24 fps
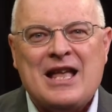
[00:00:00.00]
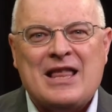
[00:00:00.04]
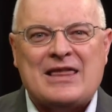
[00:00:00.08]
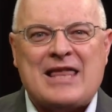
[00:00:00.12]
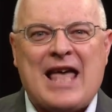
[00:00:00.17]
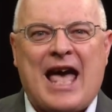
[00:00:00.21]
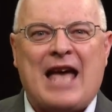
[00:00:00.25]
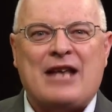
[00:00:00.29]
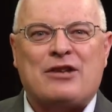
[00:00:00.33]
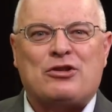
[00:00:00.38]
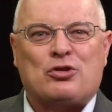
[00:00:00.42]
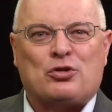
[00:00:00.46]

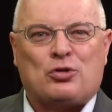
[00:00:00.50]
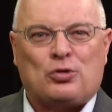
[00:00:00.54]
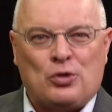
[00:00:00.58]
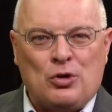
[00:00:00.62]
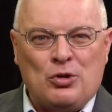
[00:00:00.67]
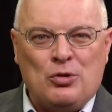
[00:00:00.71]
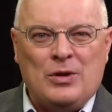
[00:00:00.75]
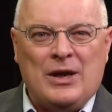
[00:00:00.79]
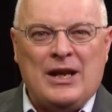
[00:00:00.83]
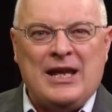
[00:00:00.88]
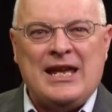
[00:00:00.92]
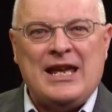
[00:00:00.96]
that
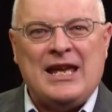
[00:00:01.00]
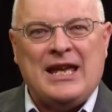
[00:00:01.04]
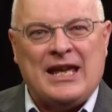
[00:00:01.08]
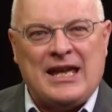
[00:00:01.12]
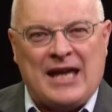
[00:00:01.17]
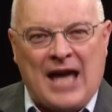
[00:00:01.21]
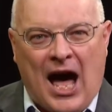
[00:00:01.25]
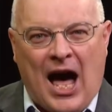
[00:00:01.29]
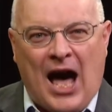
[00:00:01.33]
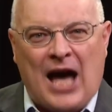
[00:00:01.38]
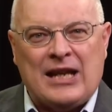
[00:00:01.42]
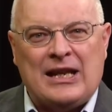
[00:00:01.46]
truly
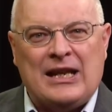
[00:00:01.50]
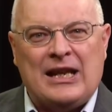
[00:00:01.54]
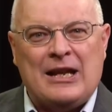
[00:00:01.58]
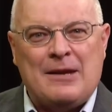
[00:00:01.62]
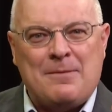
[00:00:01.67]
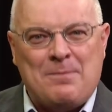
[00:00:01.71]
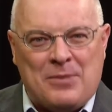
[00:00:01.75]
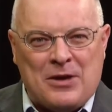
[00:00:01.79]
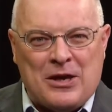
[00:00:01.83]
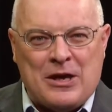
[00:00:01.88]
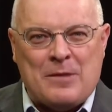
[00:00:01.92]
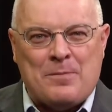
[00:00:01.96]

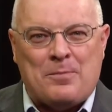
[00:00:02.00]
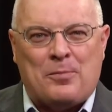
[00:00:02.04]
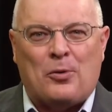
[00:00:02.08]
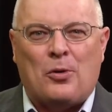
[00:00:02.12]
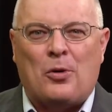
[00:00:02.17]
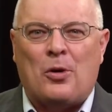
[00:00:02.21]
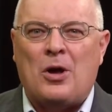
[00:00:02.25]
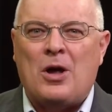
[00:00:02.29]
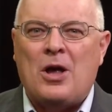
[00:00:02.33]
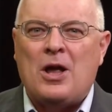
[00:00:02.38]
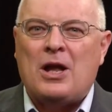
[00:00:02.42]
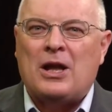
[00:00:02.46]
godly
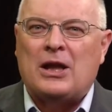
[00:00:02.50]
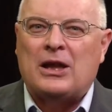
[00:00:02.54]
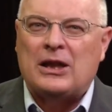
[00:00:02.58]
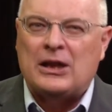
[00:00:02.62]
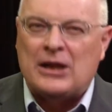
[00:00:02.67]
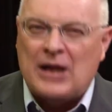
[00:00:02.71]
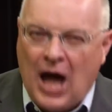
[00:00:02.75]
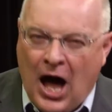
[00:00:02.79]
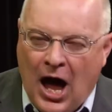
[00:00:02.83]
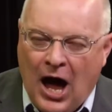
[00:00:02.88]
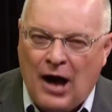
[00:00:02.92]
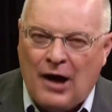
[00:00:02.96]
people
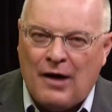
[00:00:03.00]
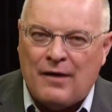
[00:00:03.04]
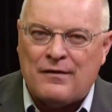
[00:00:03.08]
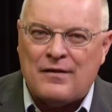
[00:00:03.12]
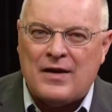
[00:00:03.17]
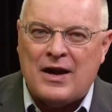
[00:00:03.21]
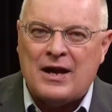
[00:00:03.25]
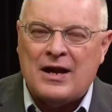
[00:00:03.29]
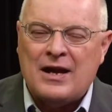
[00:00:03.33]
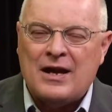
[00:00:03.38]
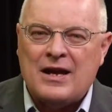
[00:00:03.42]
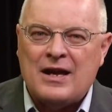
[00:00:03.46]
love